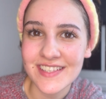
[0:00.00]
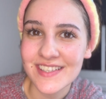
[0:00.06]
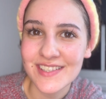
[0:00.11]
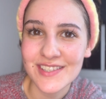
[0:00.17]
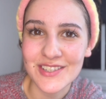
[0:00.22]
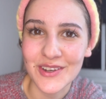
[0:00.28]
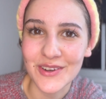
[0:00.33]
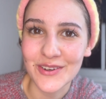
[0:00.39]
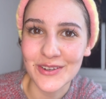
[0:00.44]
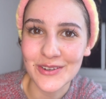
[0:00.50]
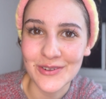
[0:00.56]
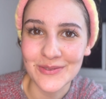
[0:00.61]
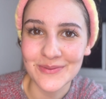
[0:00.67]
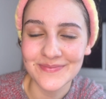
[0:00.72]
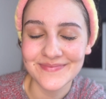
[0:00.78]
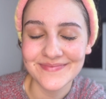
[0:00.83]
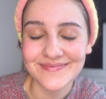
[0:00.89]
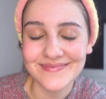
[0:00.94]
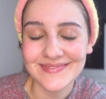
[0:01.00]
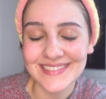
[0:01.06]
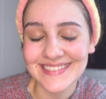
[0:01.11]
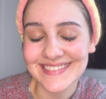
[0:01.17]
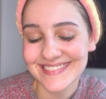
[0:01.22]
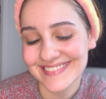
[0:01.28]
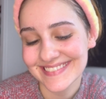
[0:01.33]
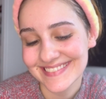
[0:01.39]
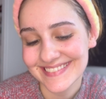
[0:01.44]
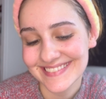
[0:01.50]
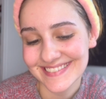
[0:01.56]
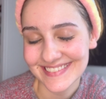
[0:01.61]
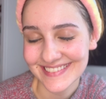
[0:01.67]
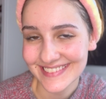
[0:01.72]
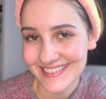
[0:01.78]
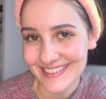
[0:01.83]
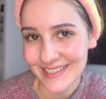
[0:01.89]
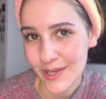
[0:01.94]
So
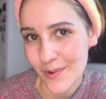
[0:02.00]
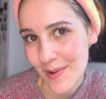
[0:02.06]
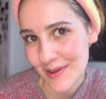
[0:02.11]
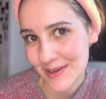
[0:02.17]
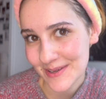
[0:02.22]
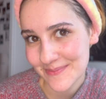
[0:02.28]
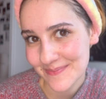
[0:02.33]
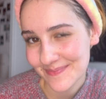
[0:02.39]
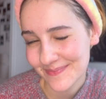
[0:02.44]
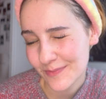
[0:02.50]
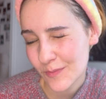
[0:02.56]
you're welcome.